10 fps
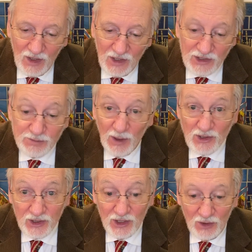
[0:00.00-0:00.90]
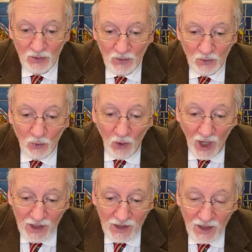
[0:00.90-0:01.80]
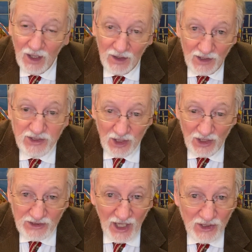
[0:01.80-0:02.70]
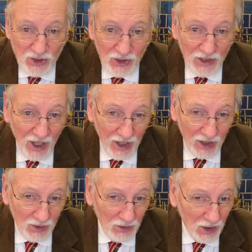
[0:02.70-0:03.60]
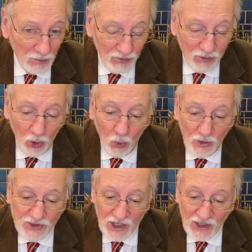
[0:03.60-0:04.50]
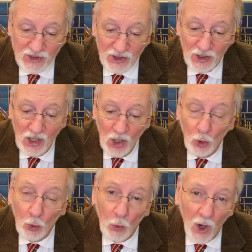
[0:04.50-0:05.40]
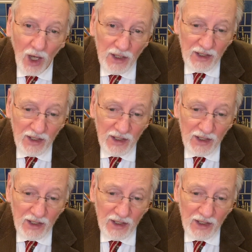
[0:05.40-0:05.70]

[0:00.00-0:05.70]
Especially rock, it's actually not a lump of coal, it's actually rock